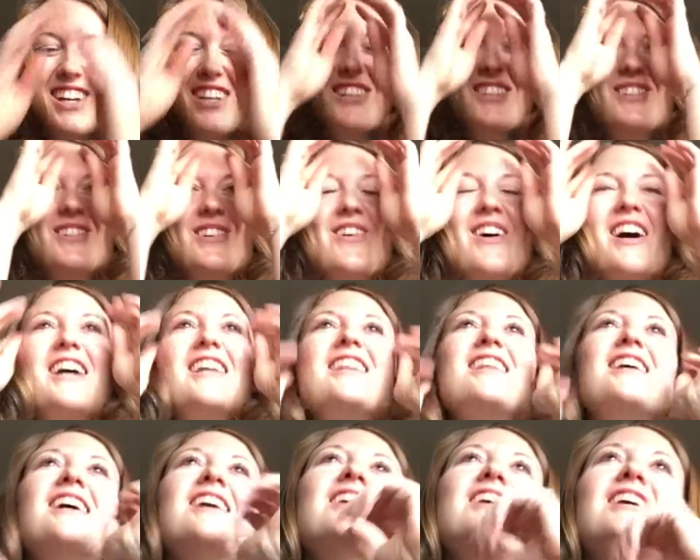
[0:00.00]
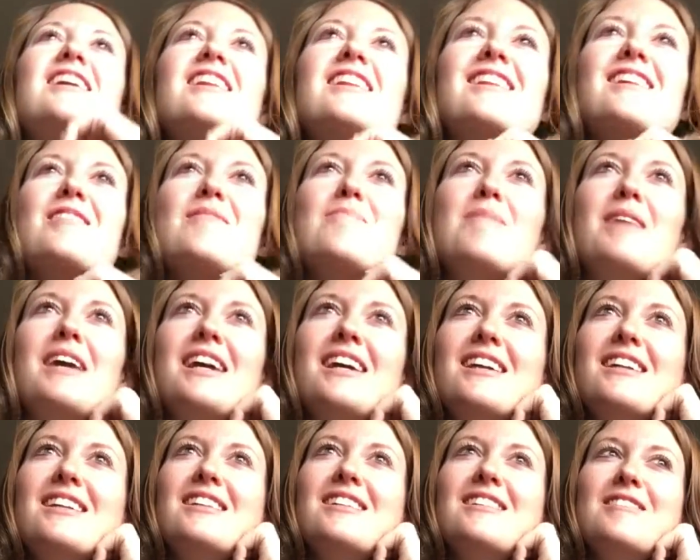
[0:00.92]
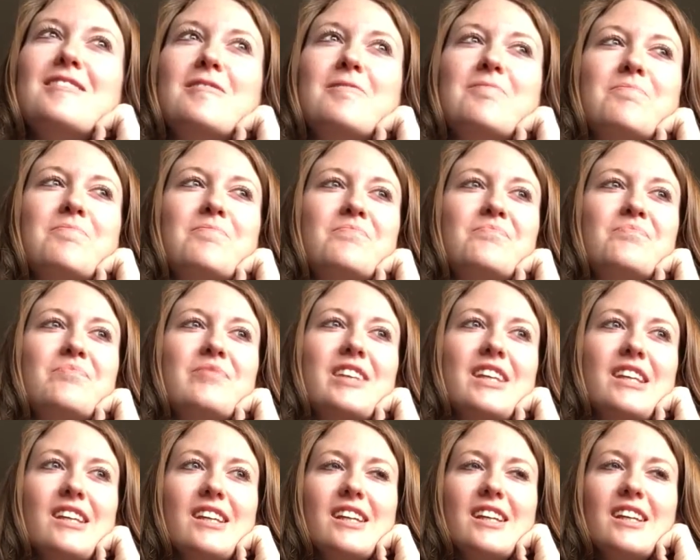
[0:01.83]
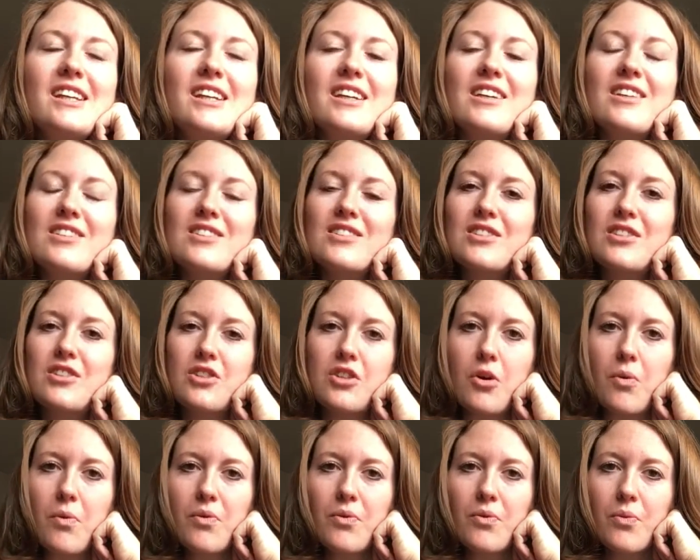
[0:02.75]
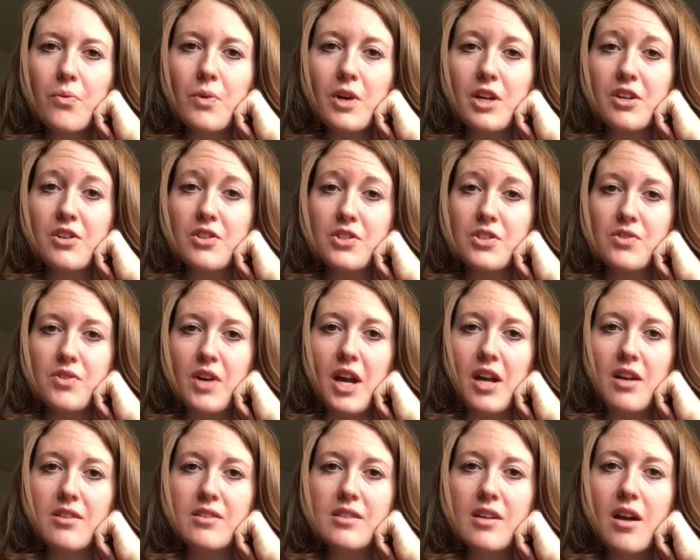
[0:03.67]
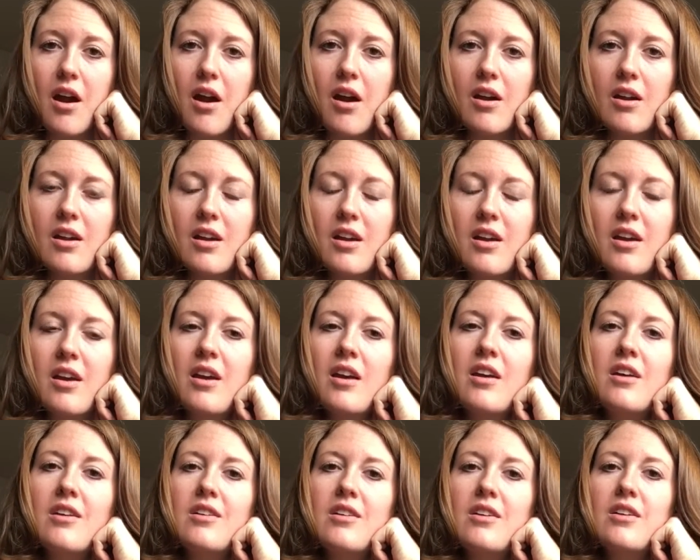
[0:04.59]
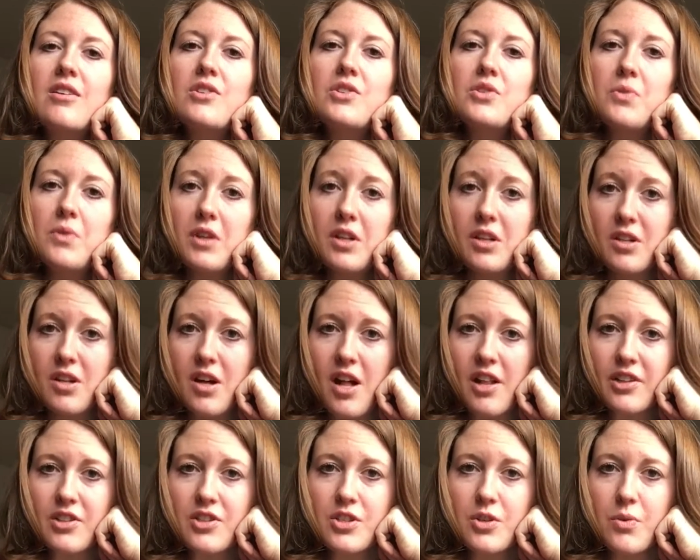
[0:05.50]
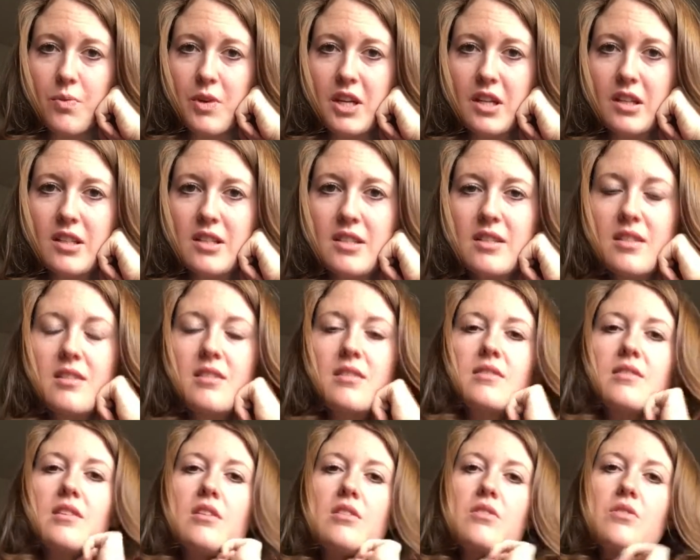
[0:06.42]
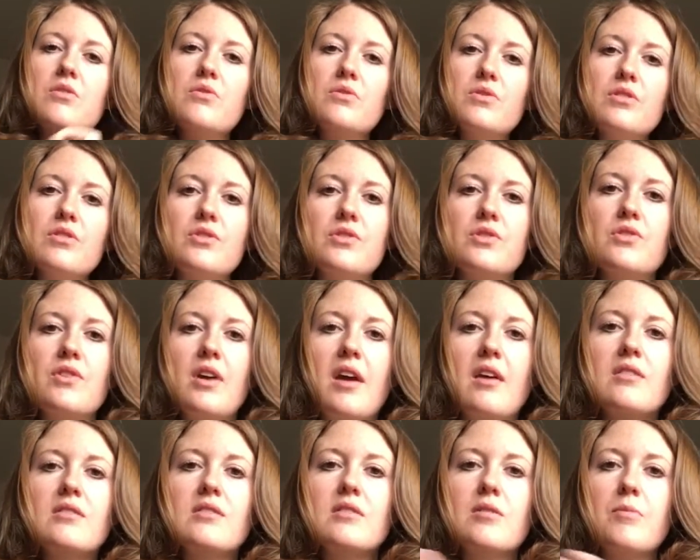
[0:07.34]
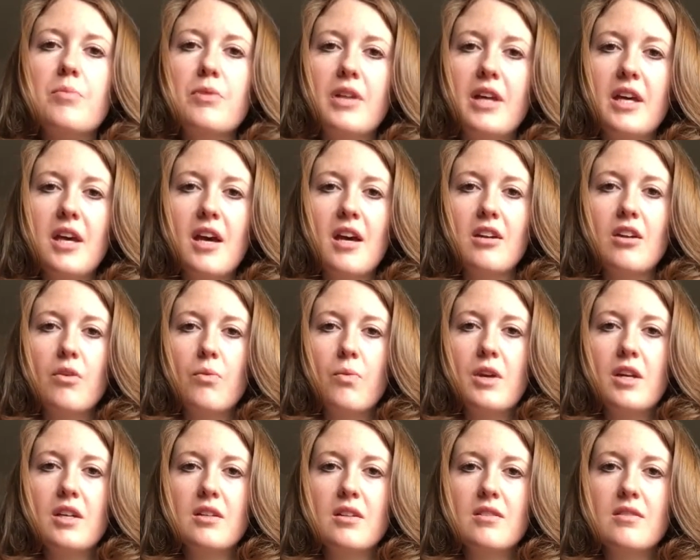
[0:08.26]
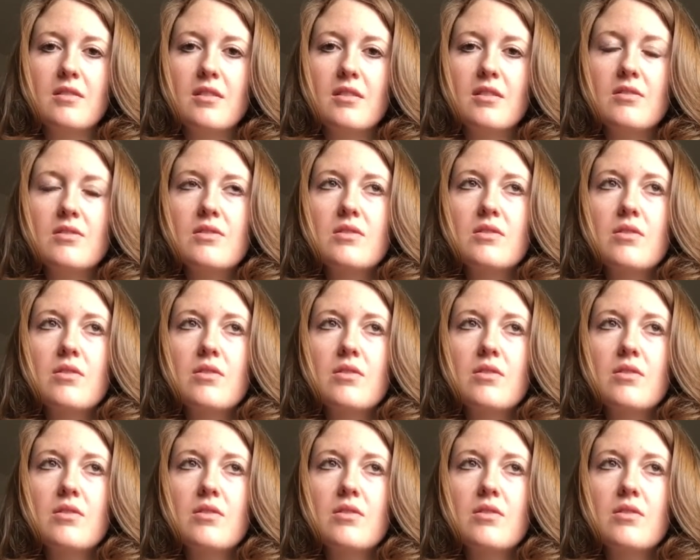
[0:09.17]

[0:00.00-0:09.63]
So I think the main key is to know what your strengths are, to acknowledge your weaknesses, and use your strengths to play on your weaknesses.